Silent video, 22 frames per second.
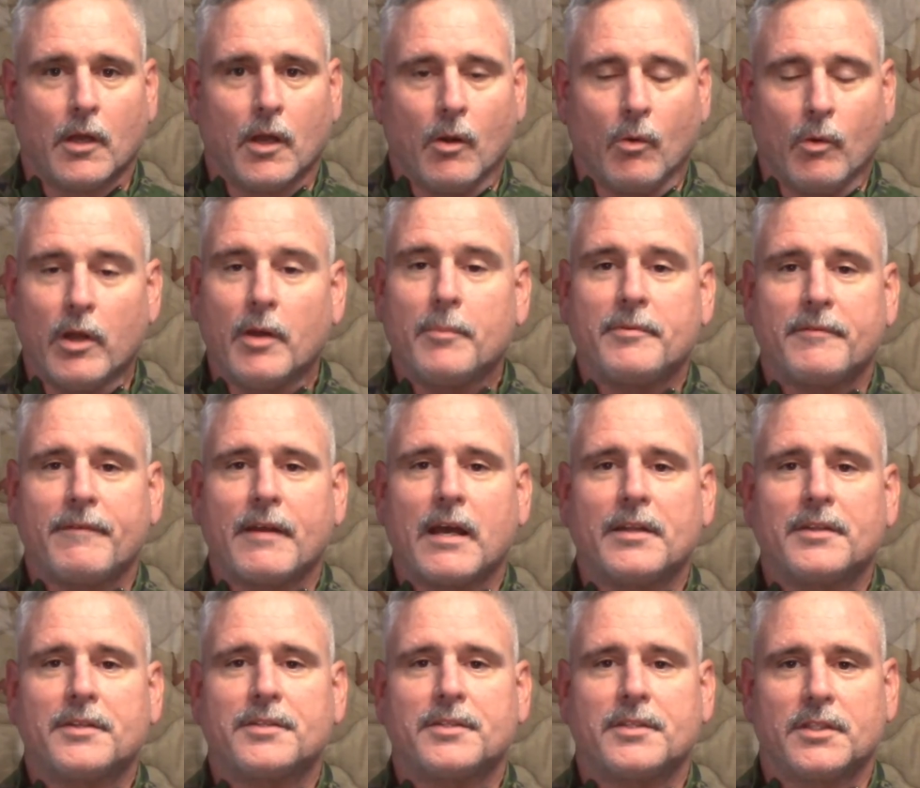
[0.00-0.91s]
We hope you
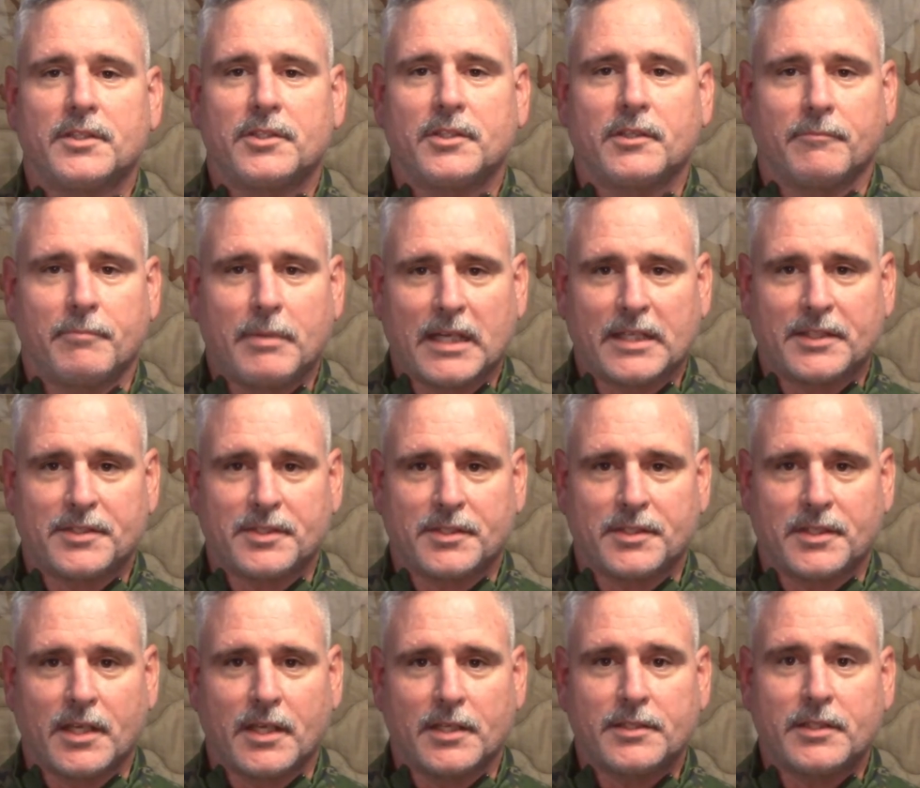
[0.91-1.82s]
found this edition of
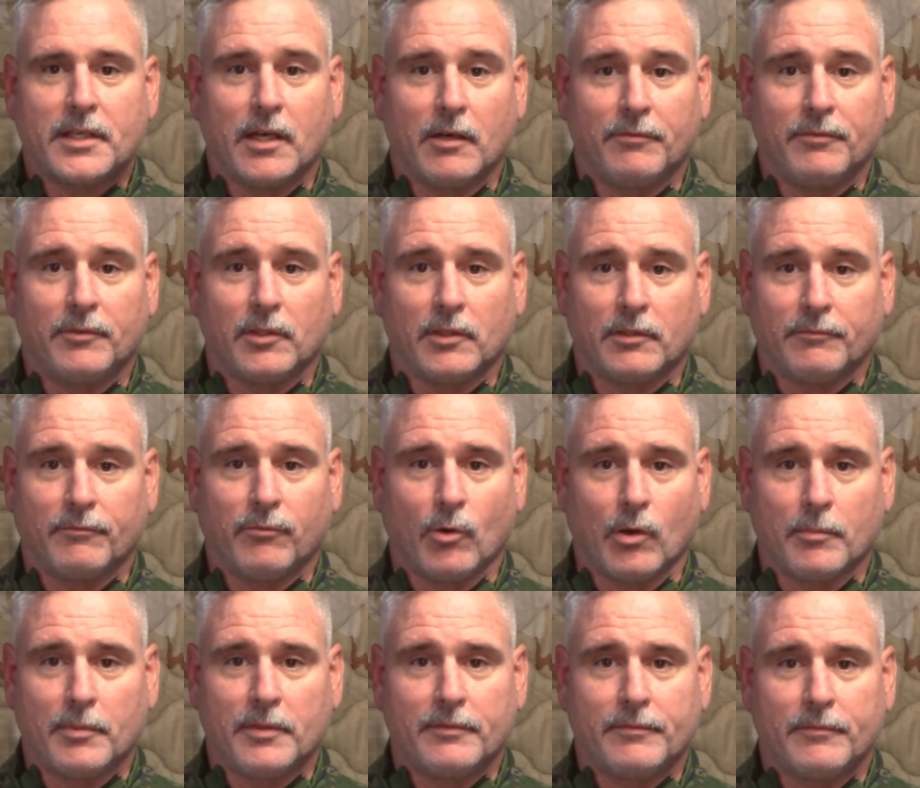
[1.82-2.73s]
Pegasus Test helpful and
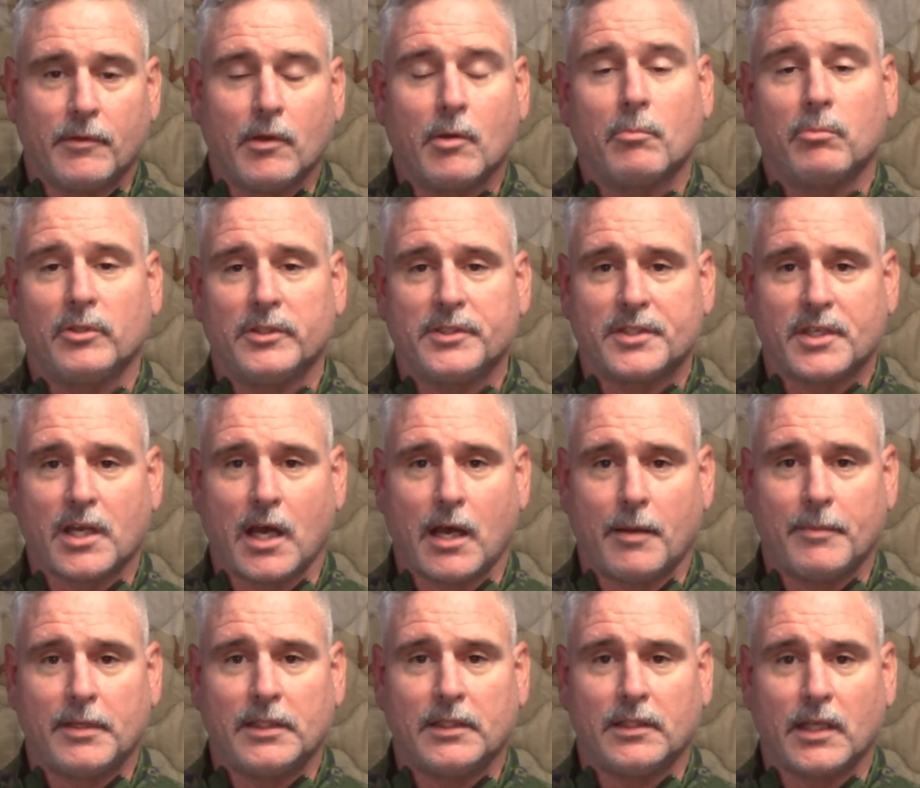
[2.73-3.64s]
informative. Please
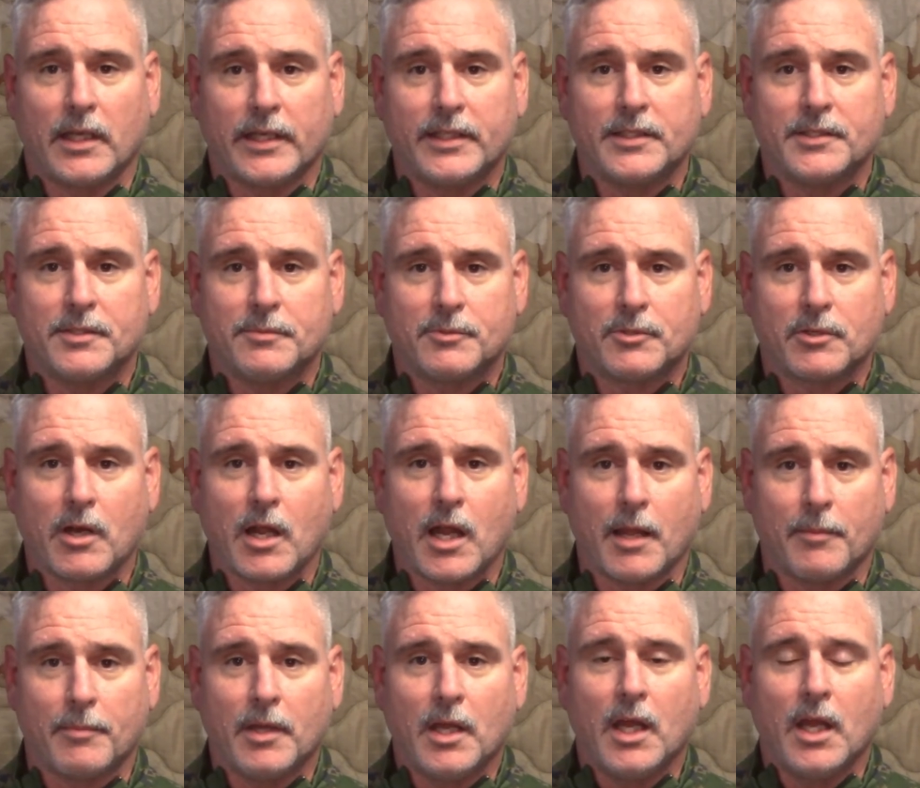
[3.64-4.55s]
comment, like, and
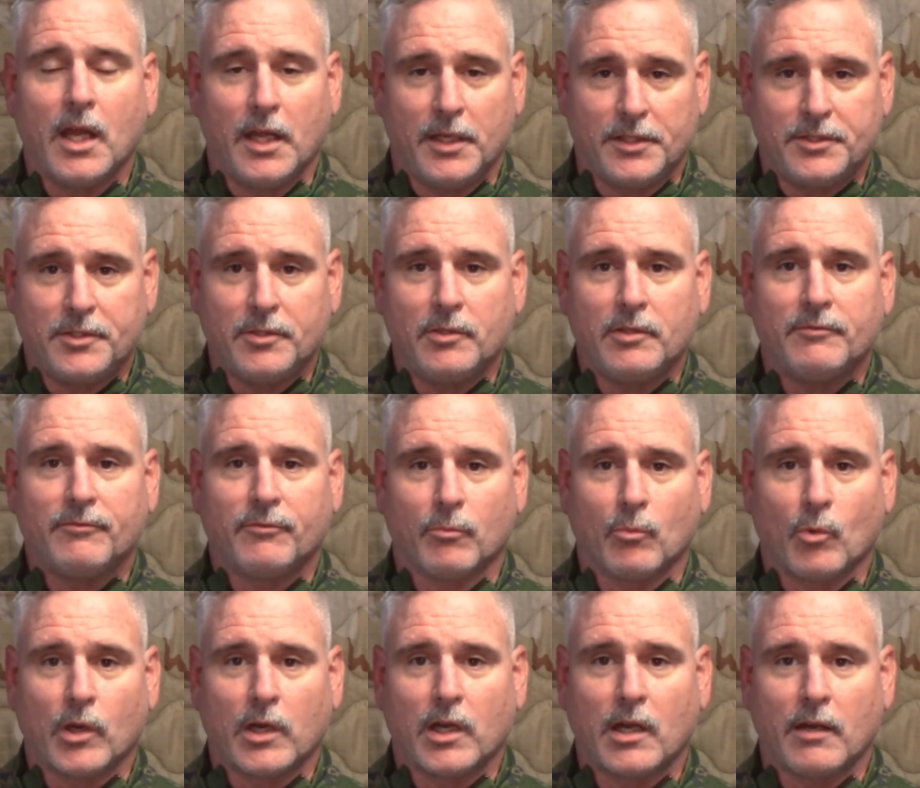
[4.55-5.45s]
subscribe, and tune in for
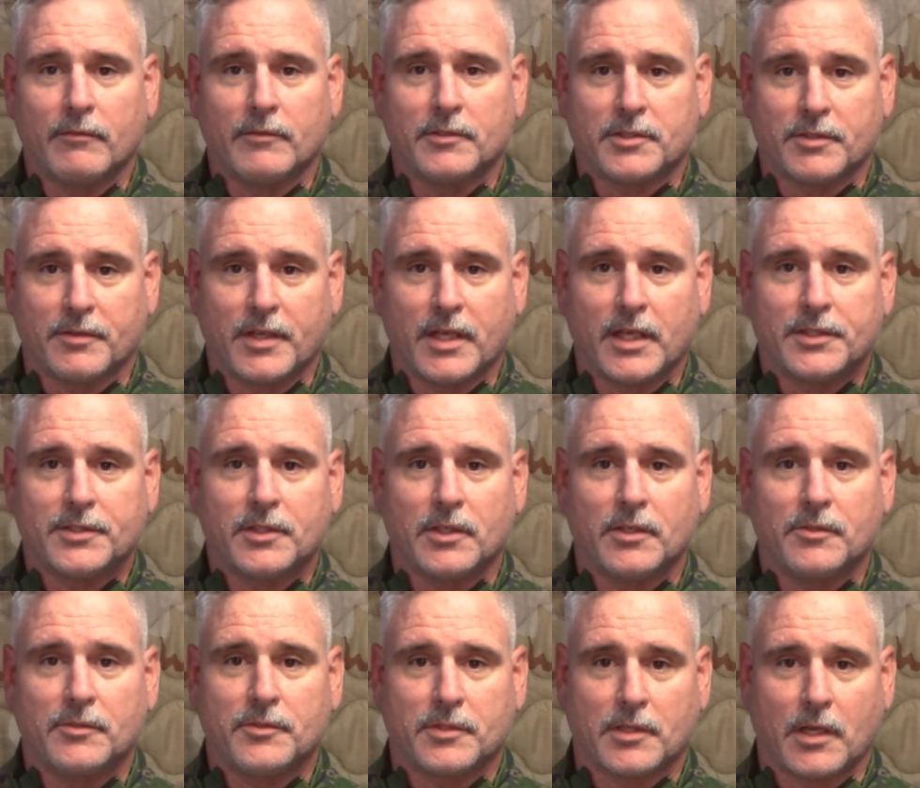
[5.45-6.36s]
more coverage of the
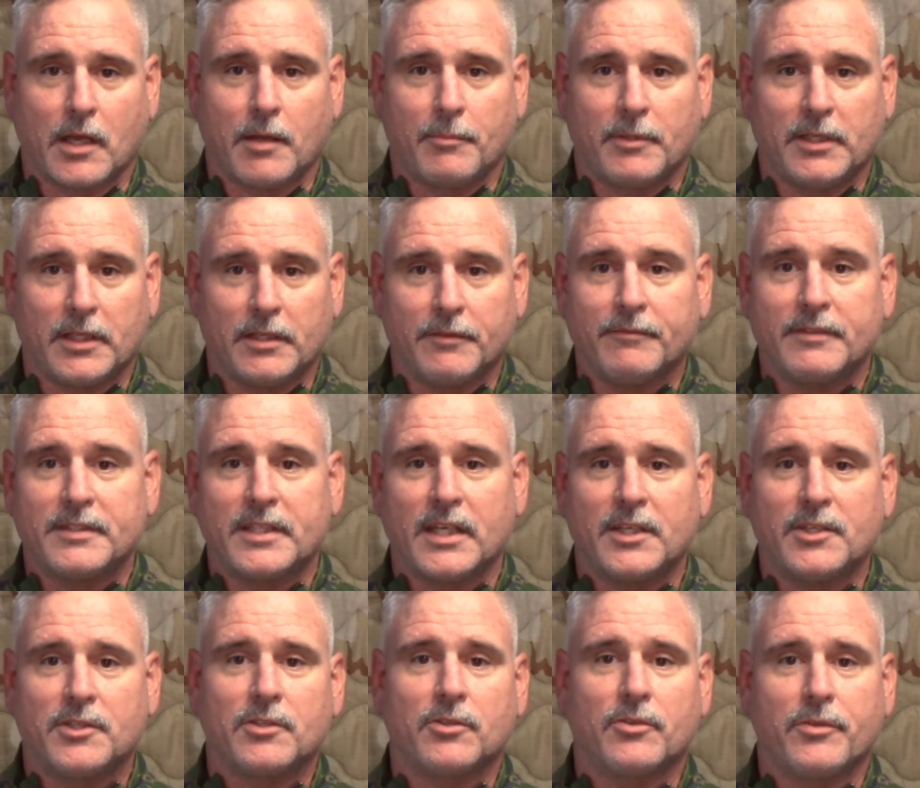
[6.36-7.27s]
HESCO Zombie
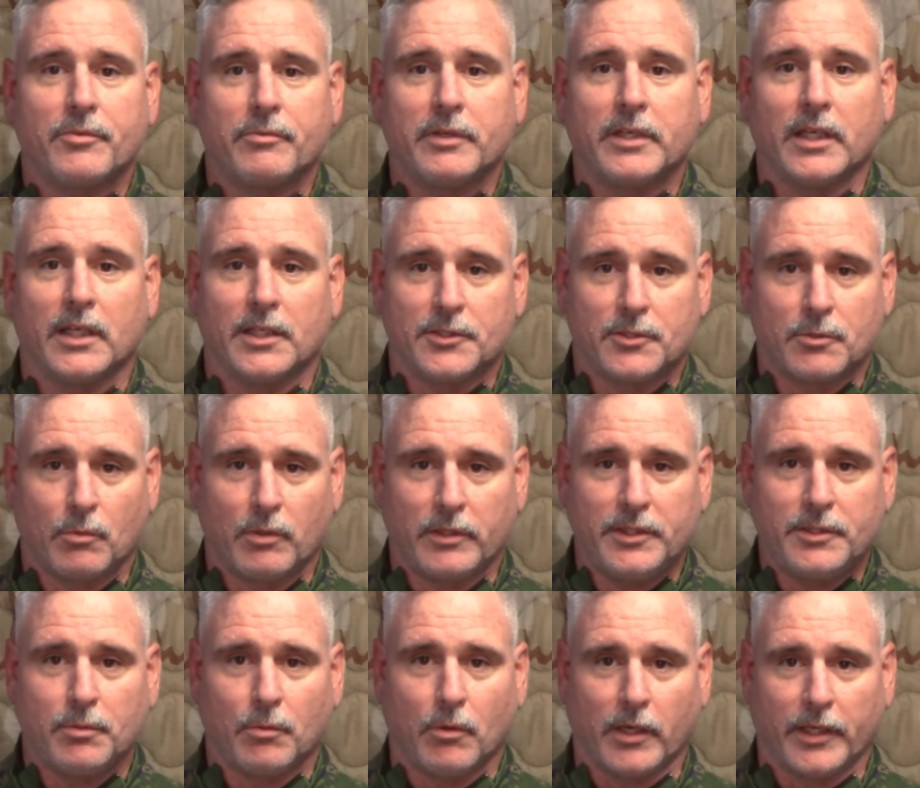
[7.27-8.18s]
Invitational 3-Gun
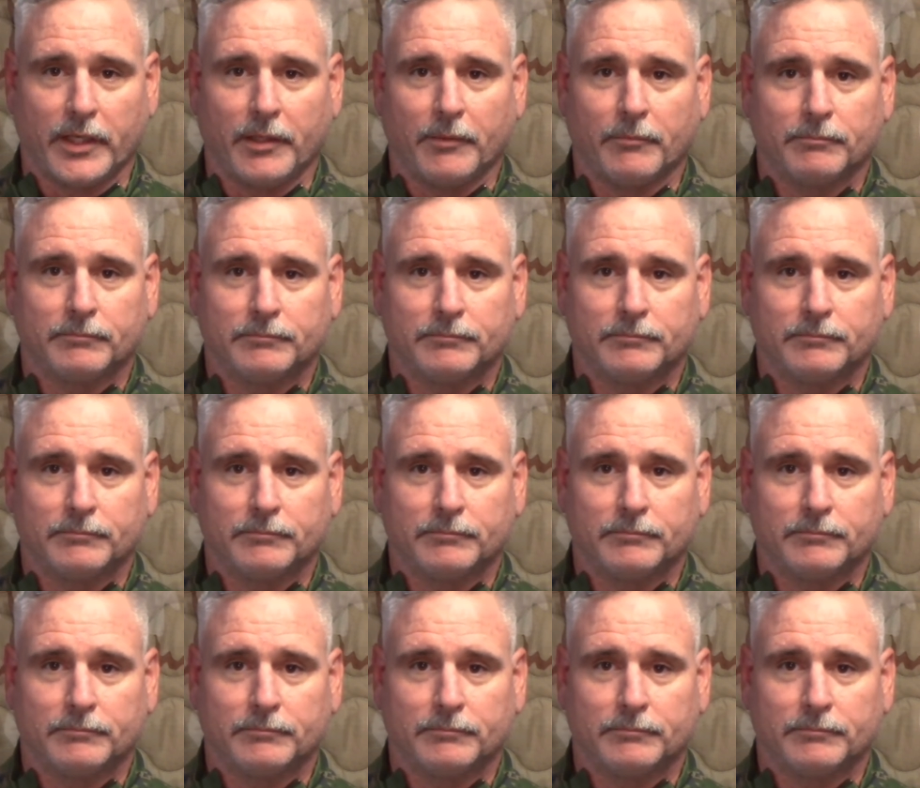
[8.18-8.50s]
2020.